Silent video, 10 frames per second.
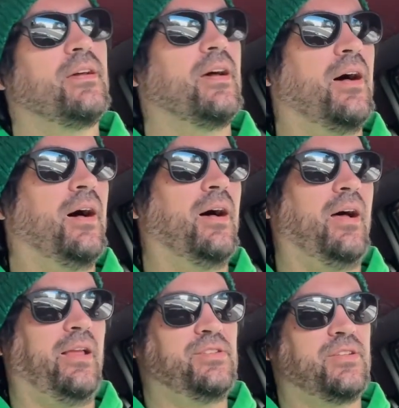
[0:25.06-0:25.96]

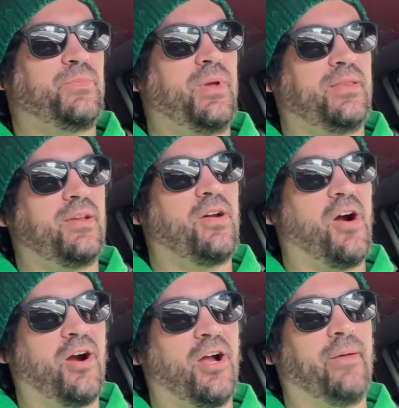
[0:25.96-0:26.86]
I just picked the
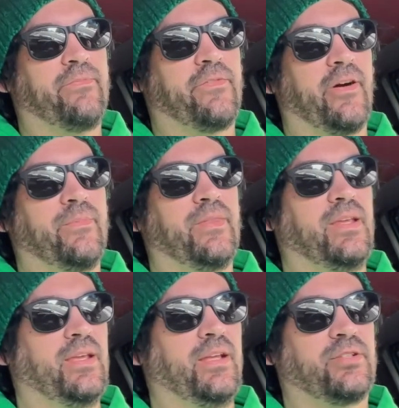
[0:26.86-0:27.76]
car up from
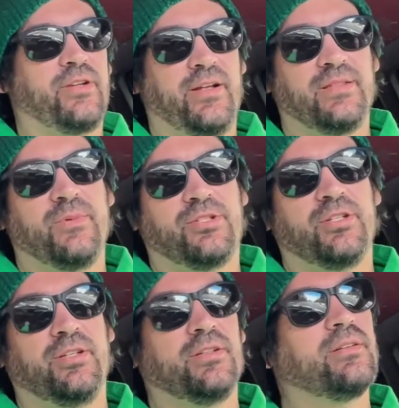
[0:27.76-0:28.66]
the
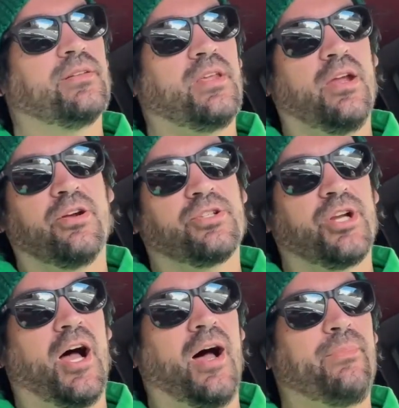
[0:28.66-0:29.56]
transmission gear
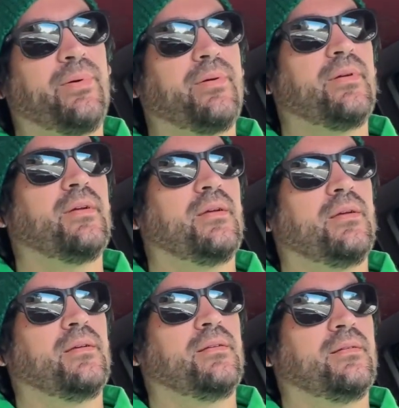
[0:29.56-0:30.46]
shop
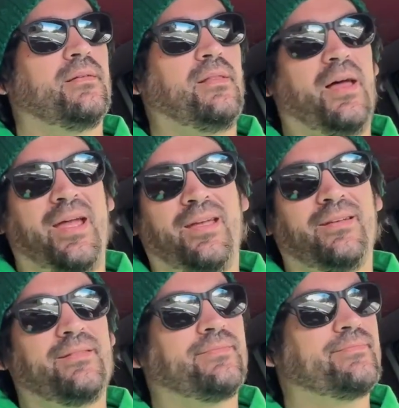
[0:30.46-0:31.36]
like,
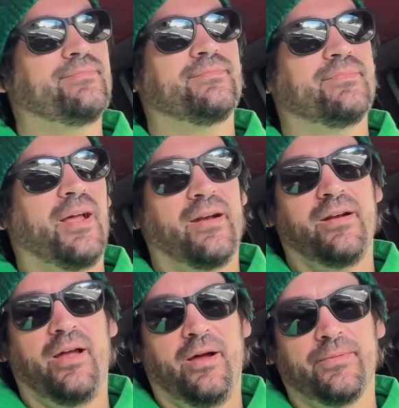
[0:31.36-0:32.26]
I don't
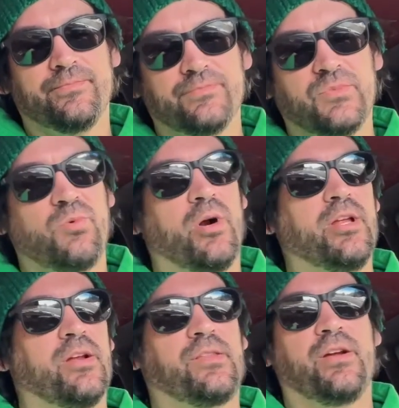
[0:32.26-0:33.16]
know, 20
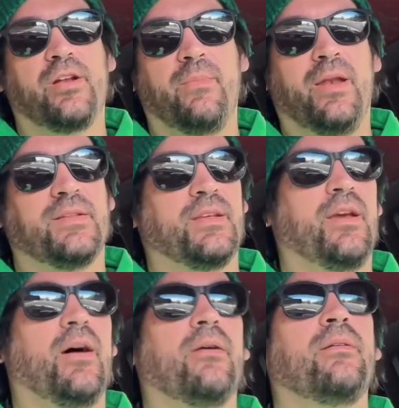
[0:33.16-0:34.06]
or 30 minutes ago.